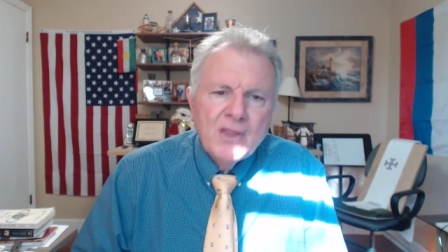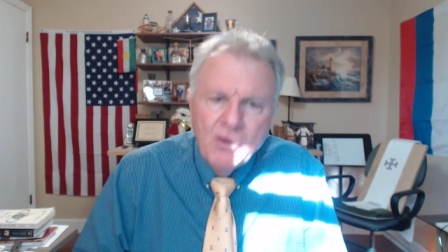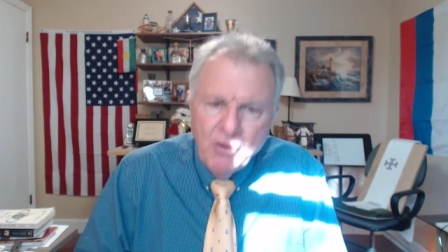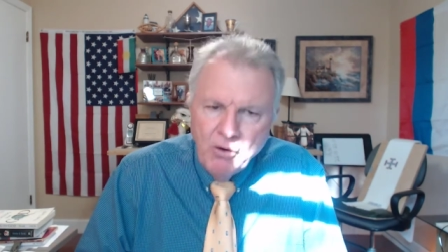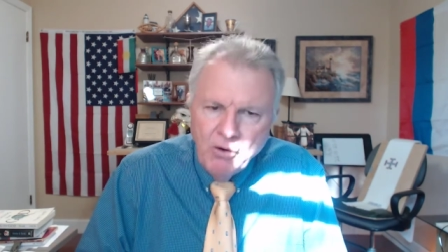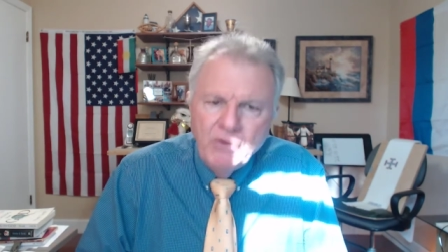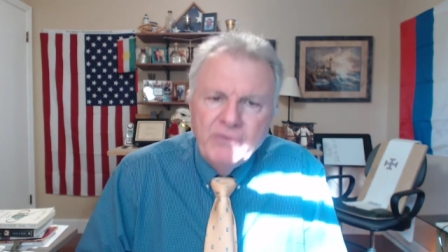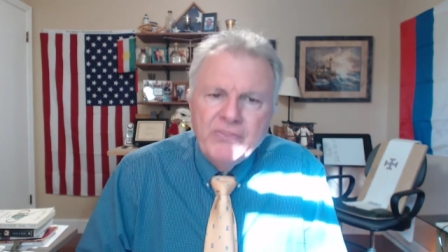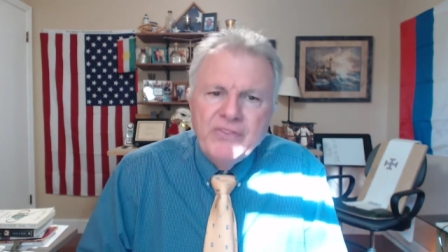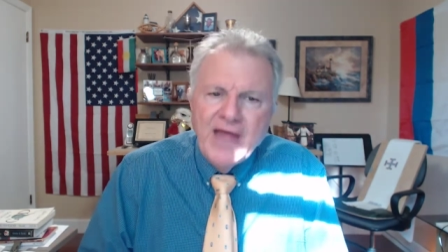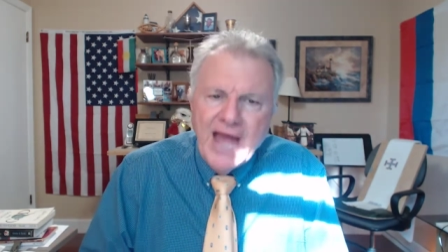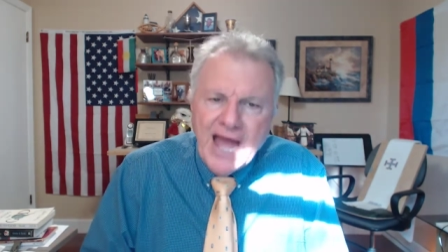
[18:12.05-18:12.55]

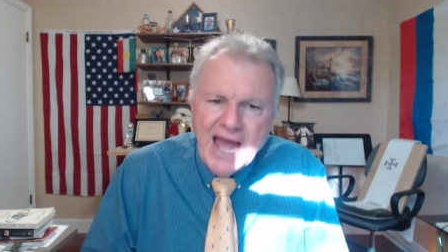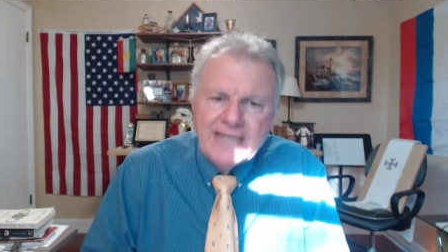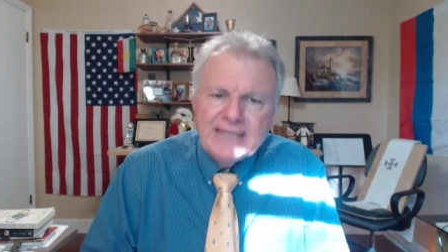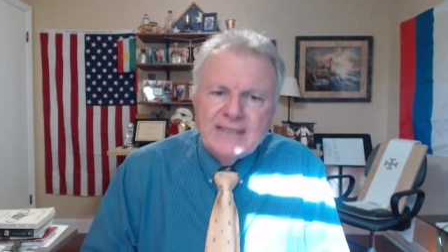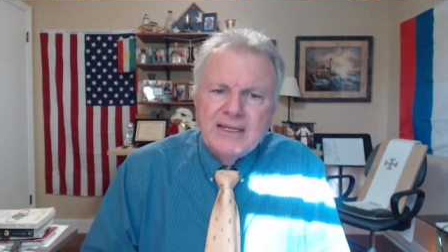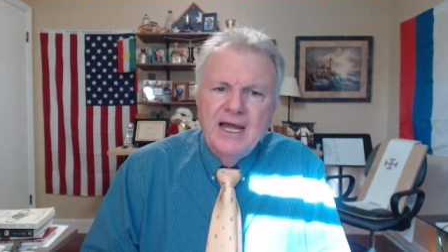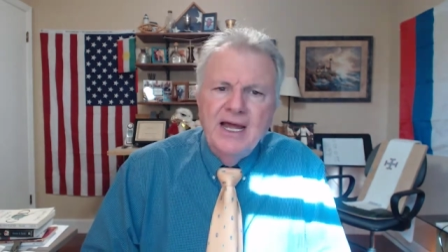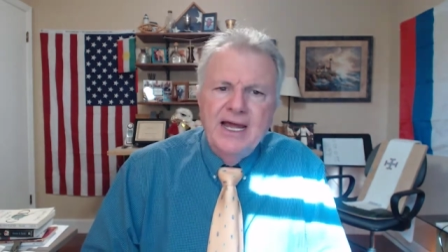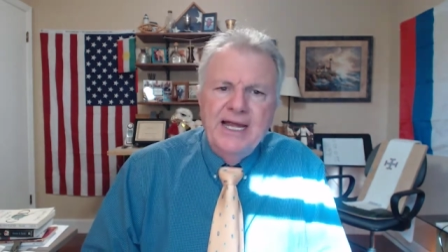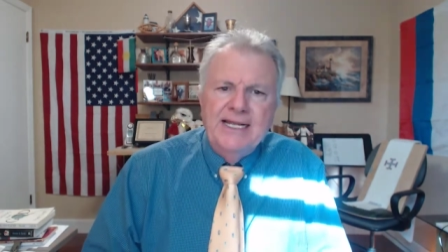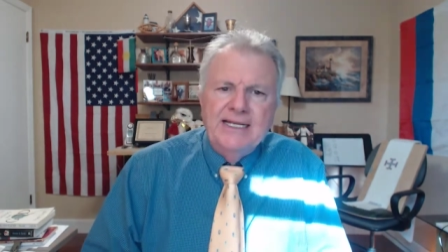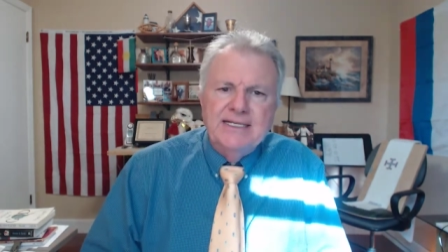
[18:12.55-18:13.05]
on that
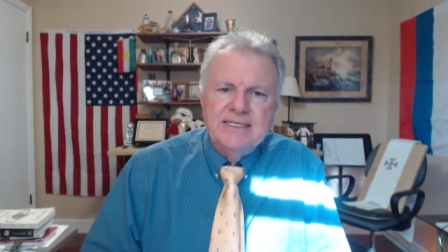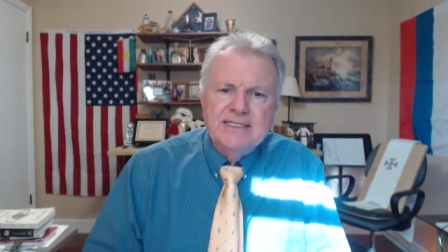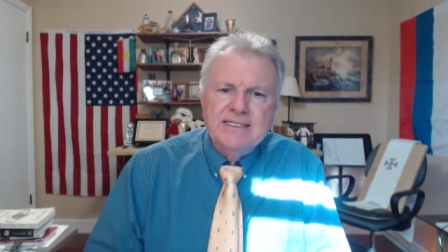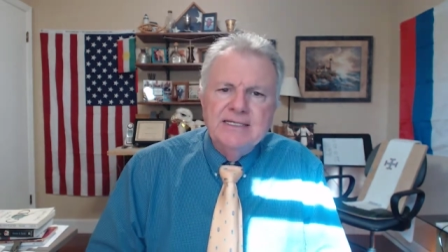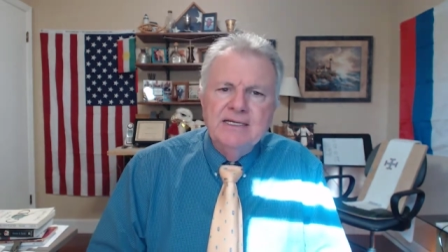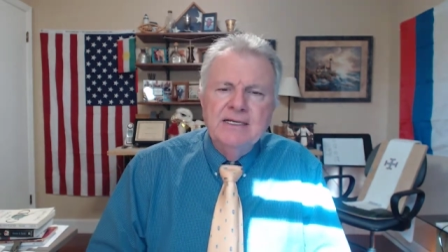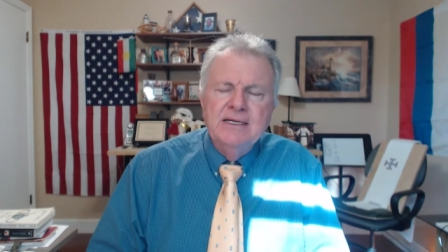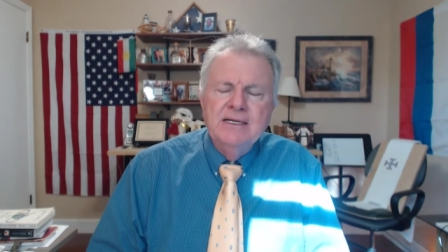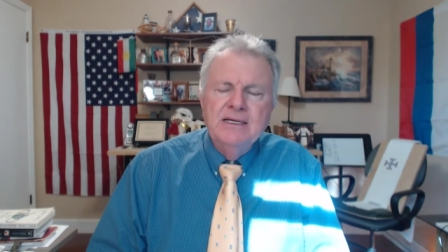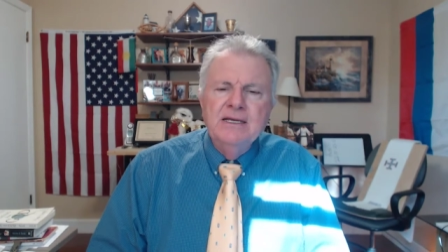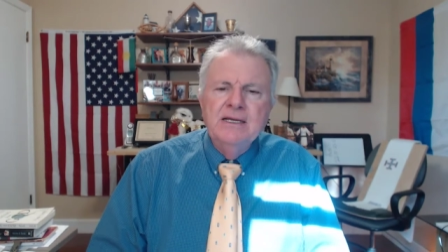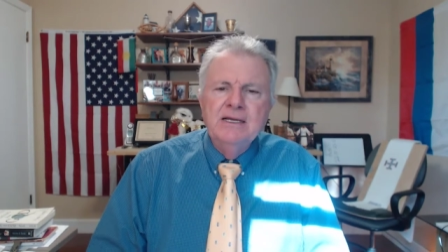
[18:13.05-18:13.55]
night,
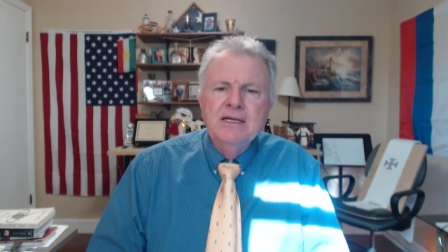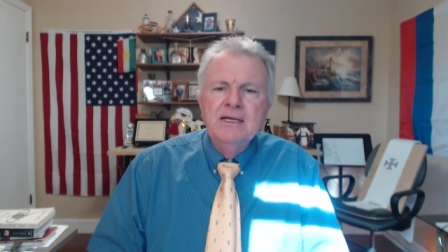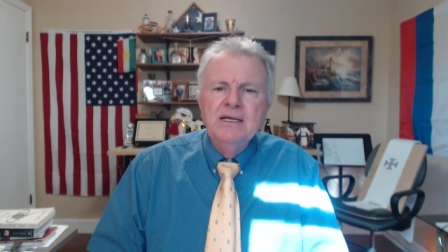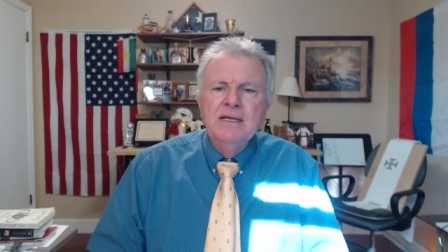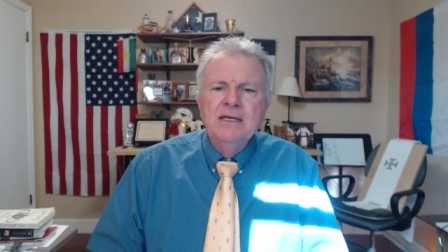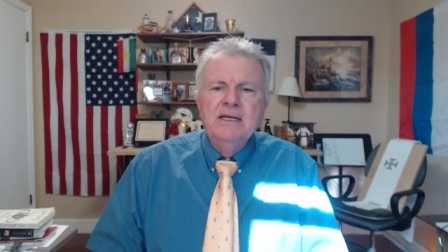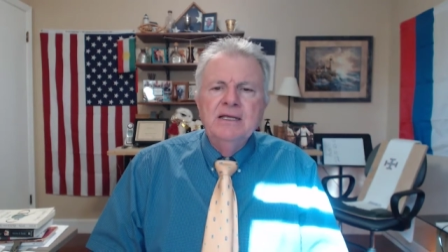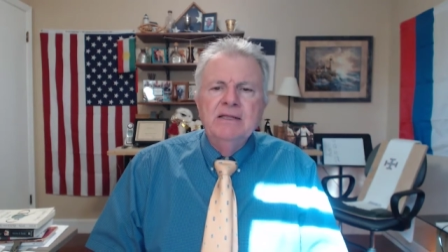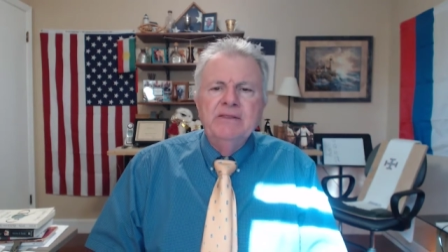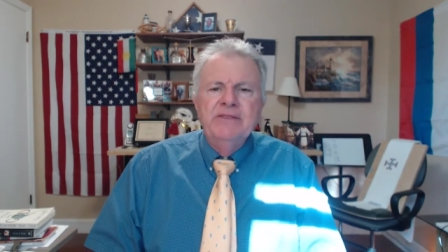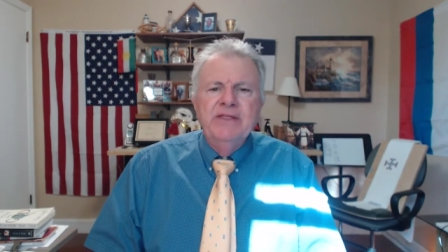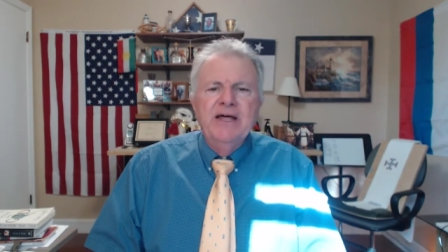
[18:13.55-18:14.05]

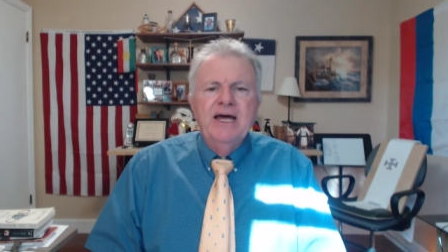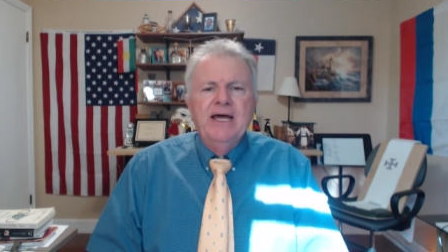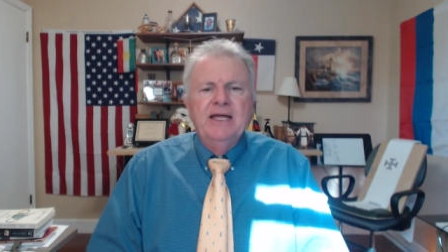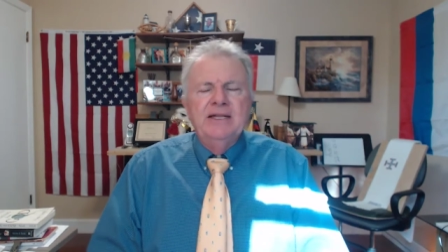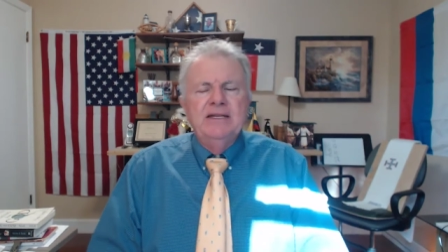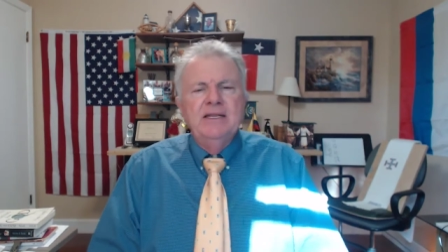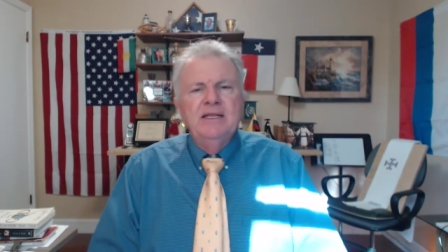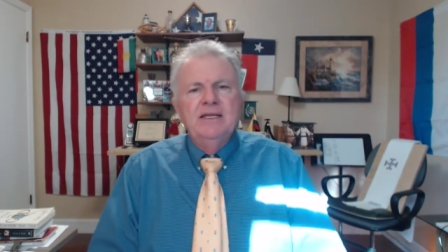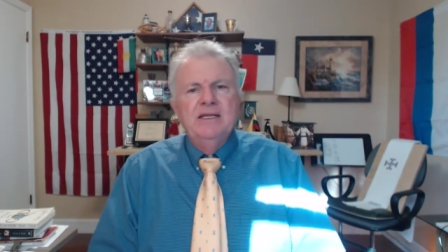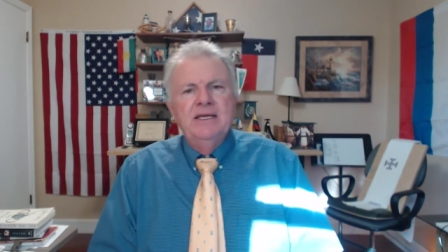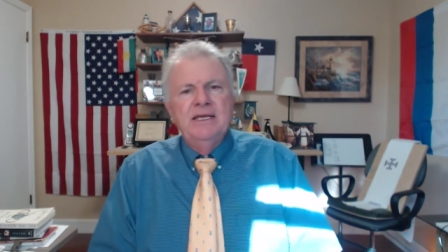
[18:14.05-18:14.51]
that